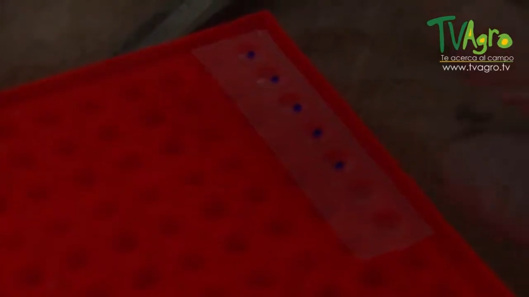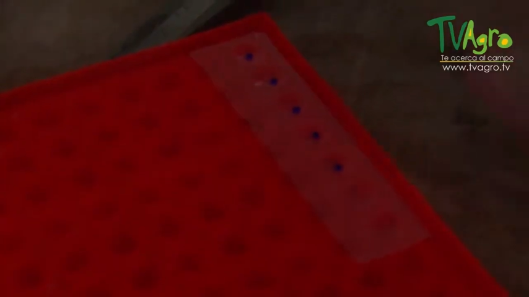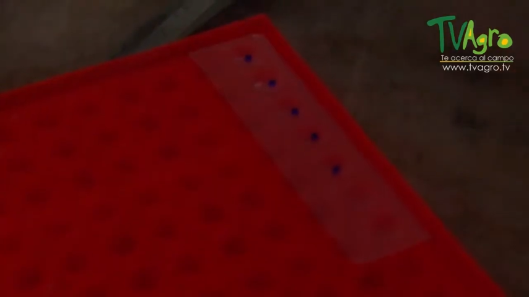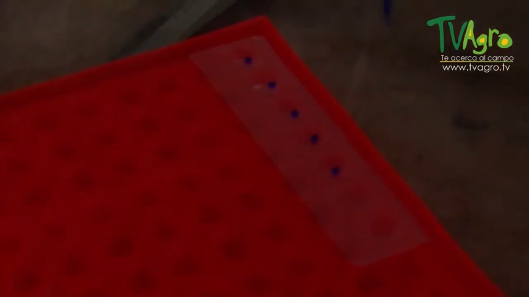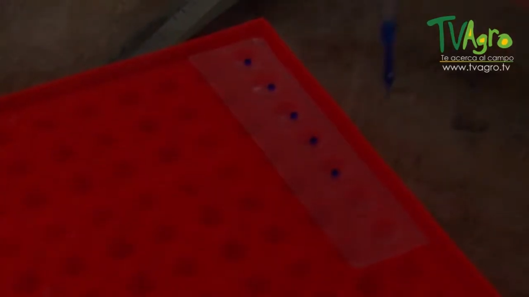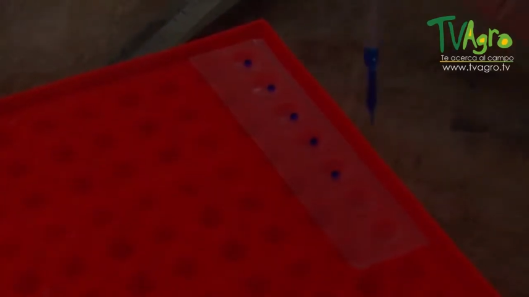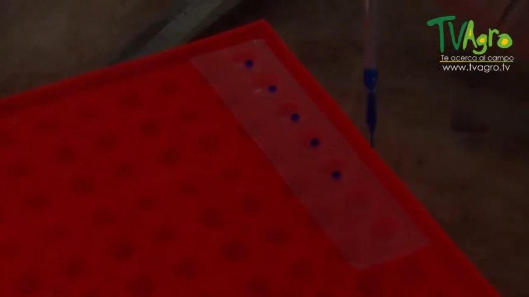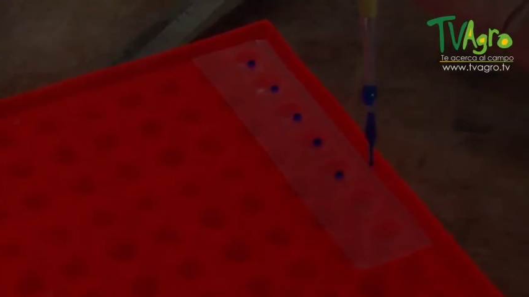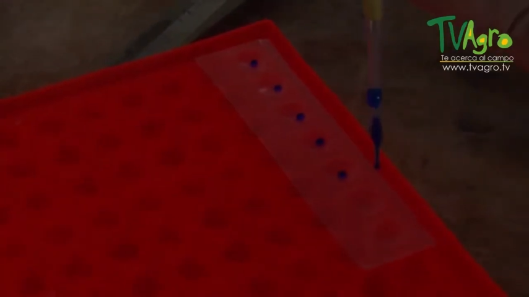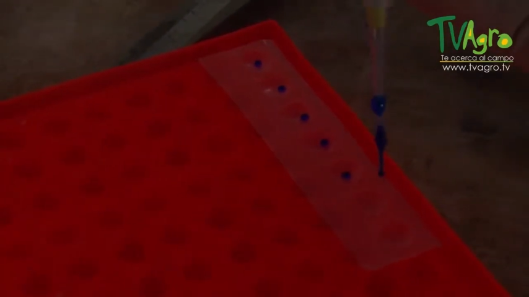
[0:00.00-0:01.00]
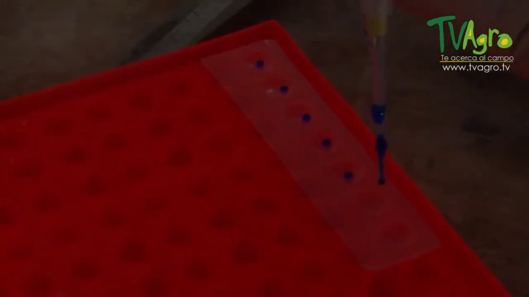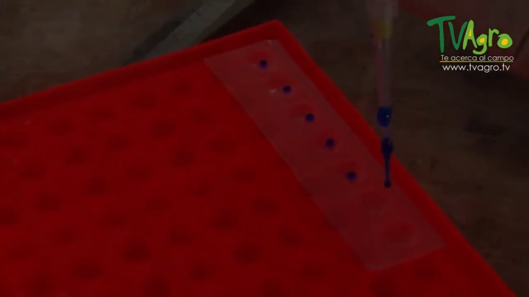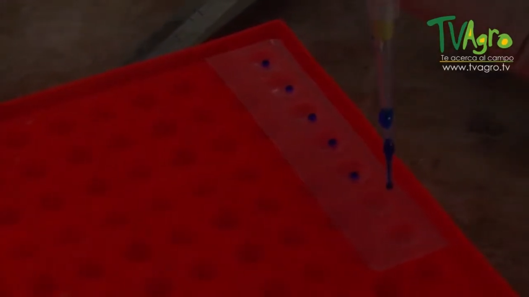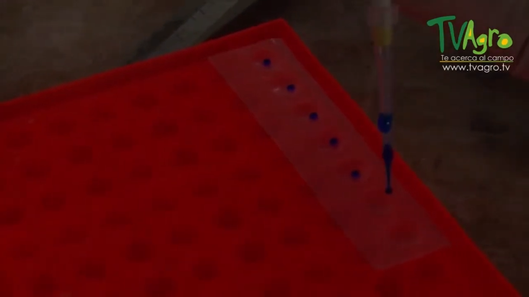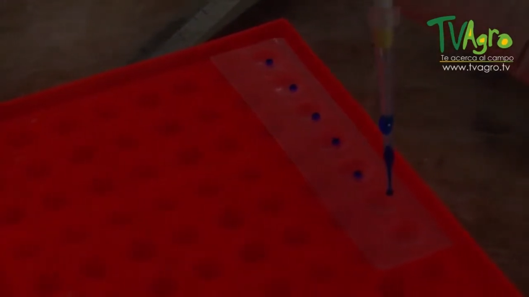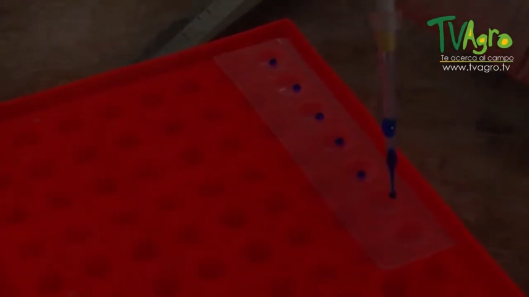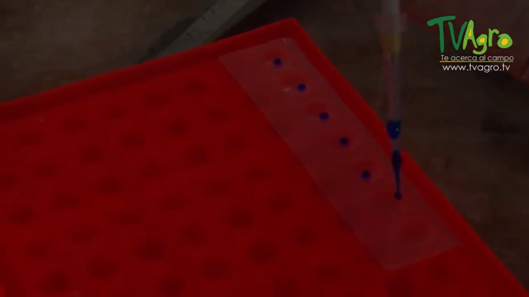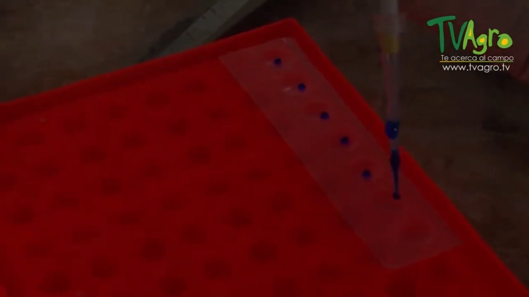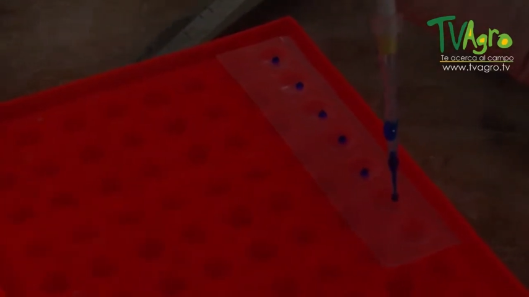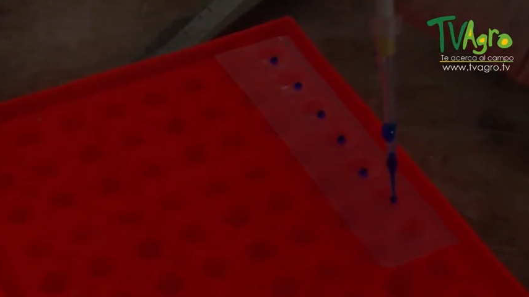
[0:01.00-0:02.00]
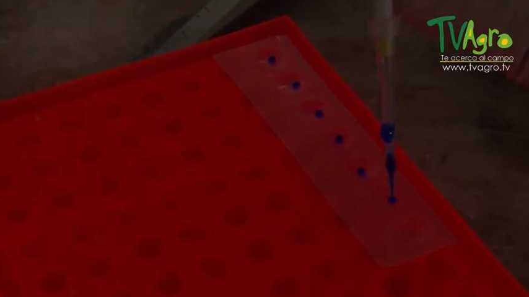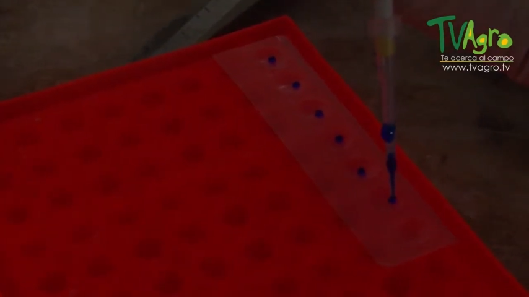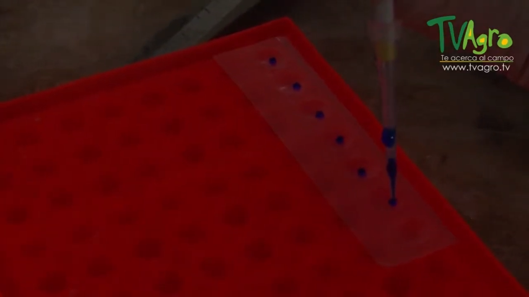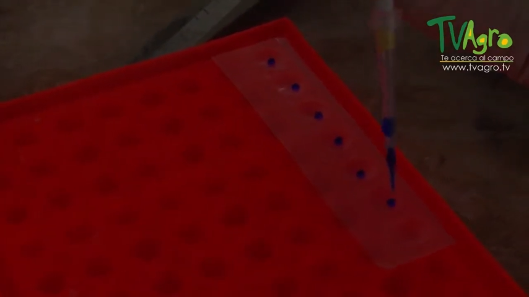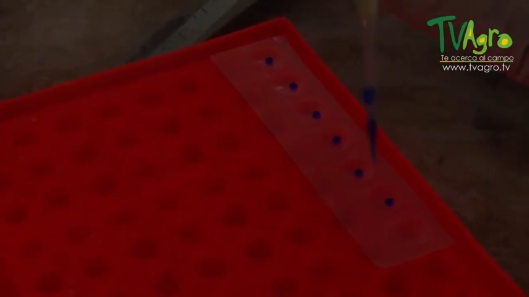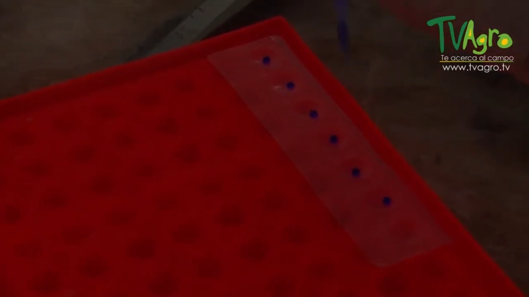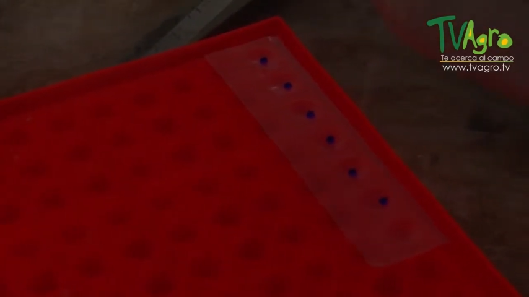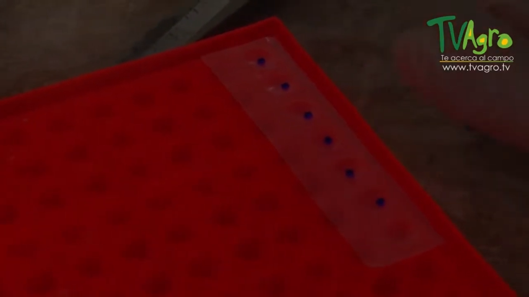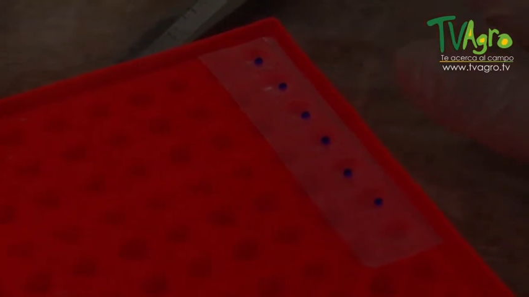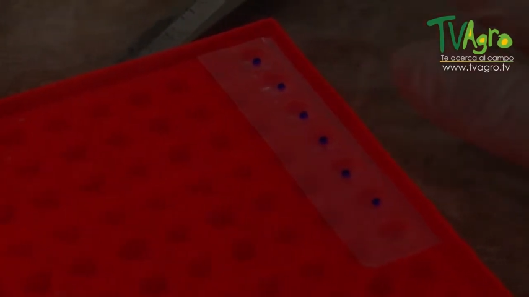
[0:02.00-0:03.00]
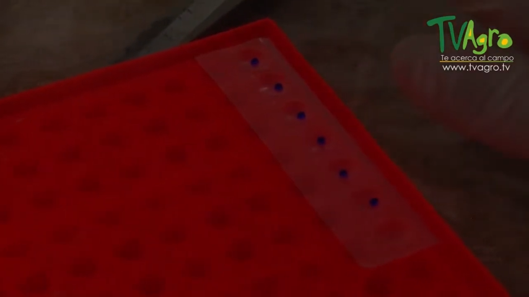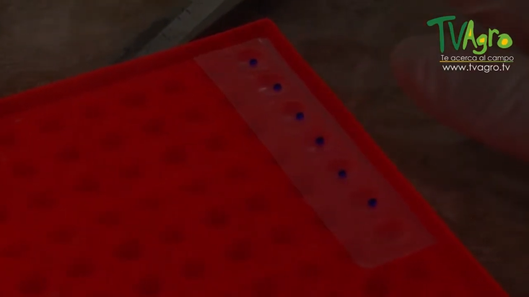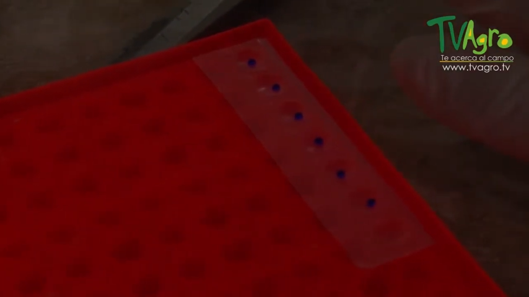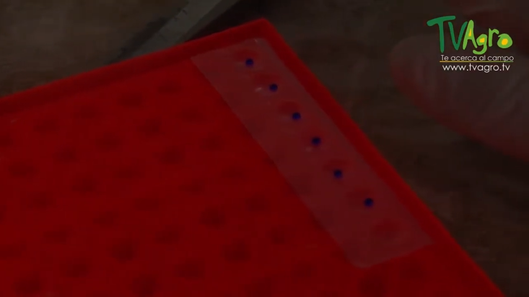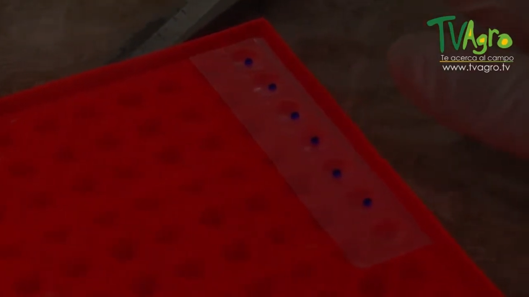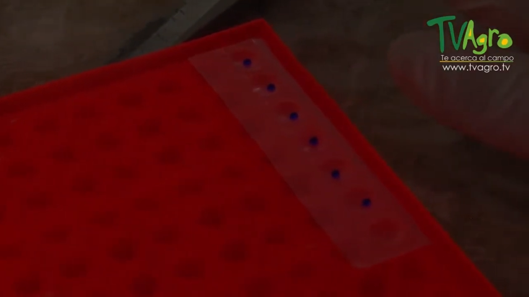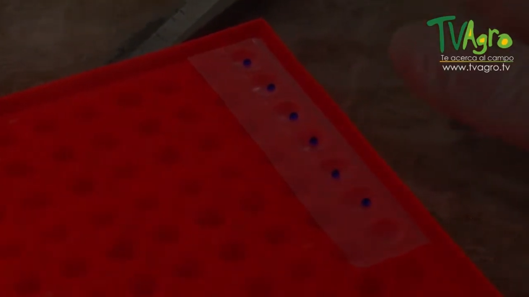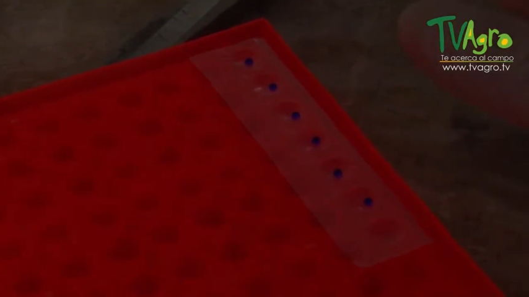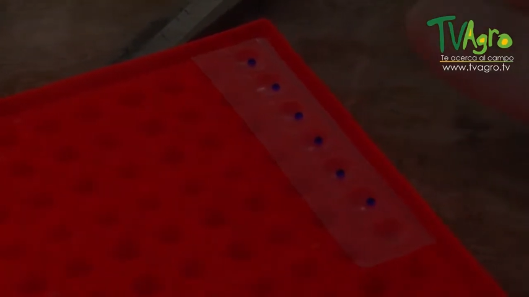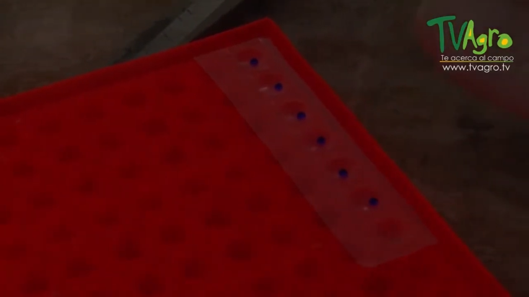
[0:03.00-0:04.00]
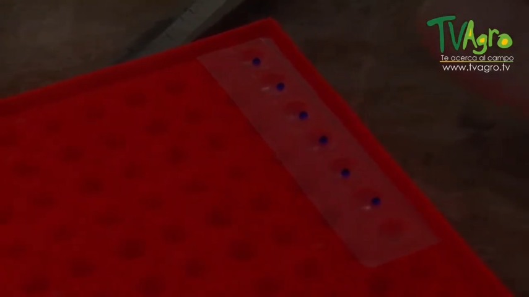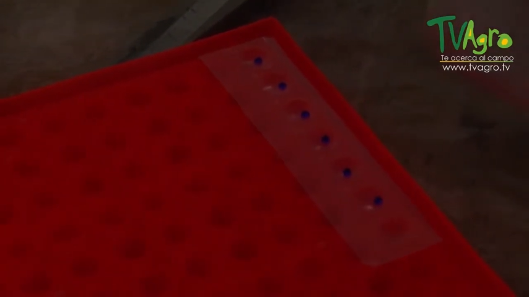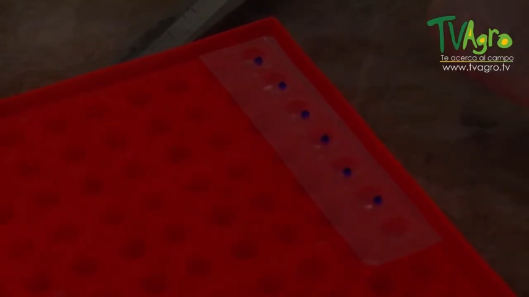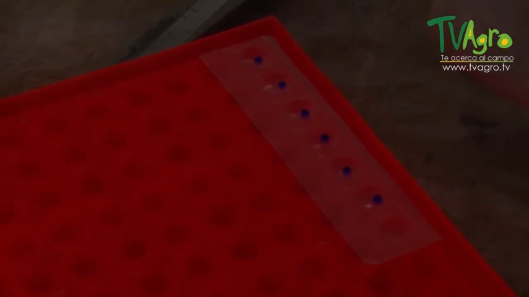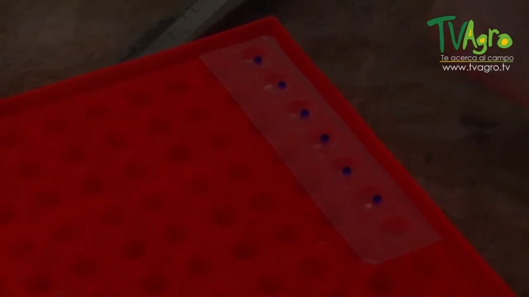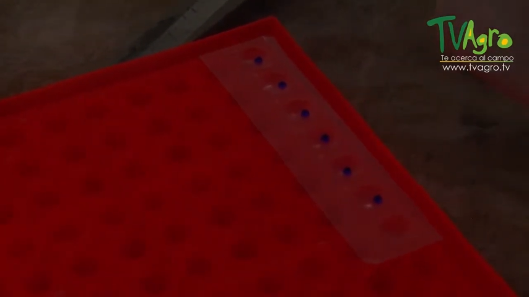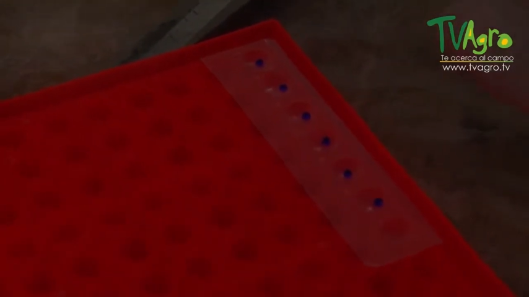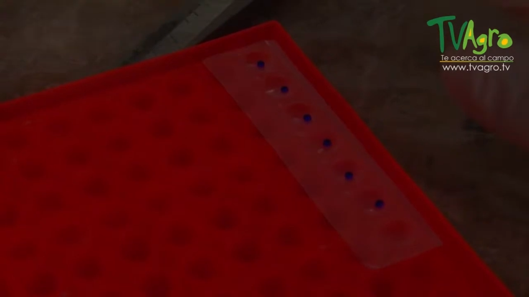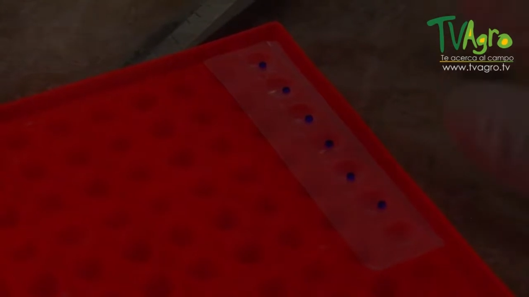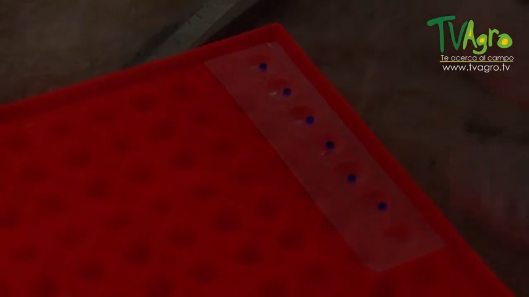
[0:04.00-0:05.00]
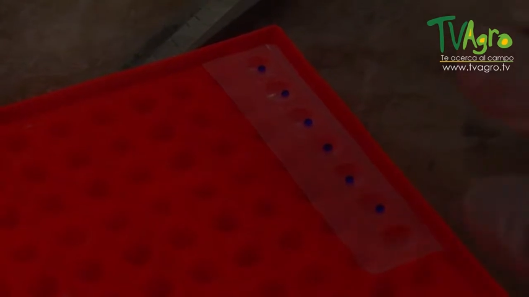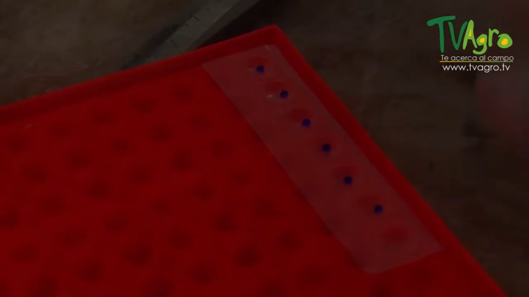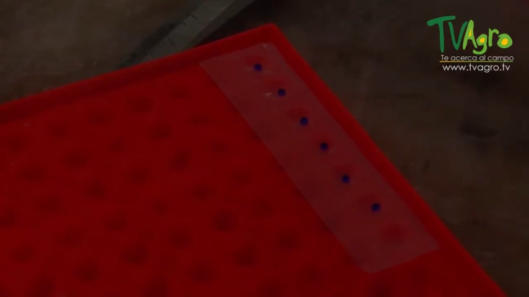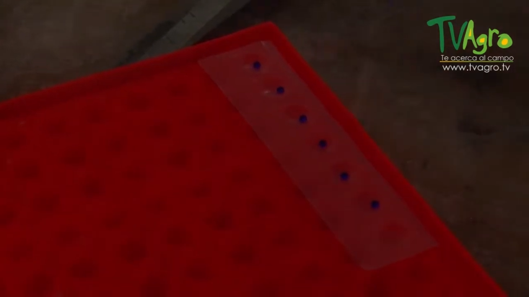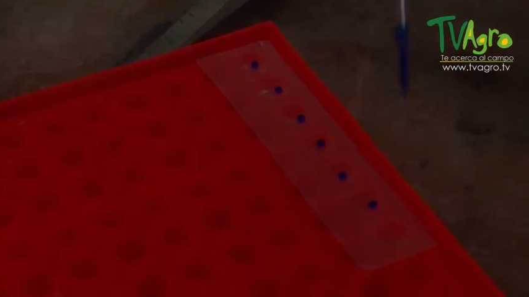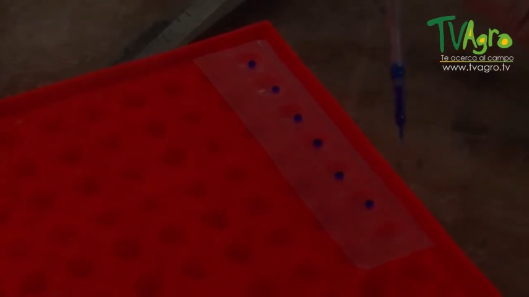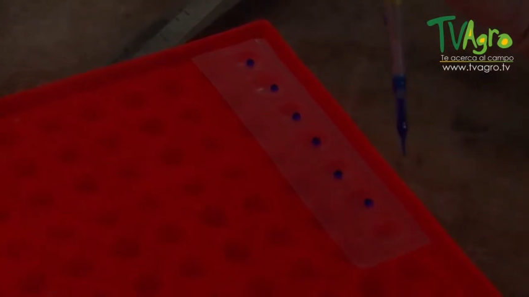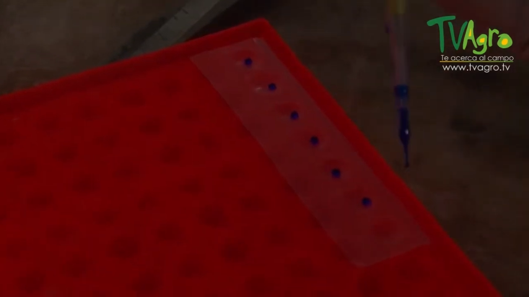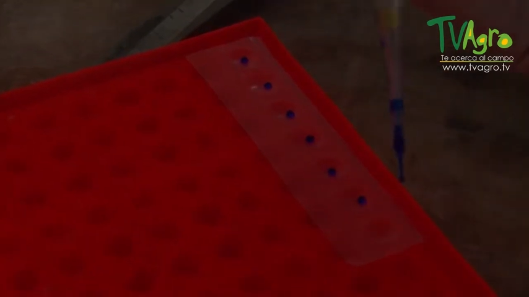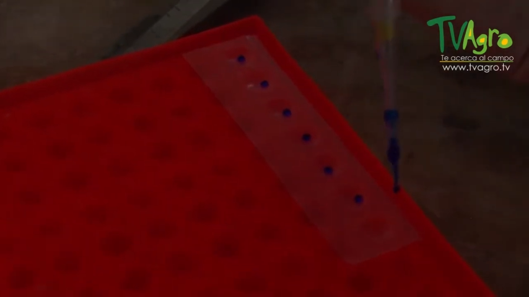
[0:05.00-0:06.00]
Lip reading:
Nobody's mouth can be seen.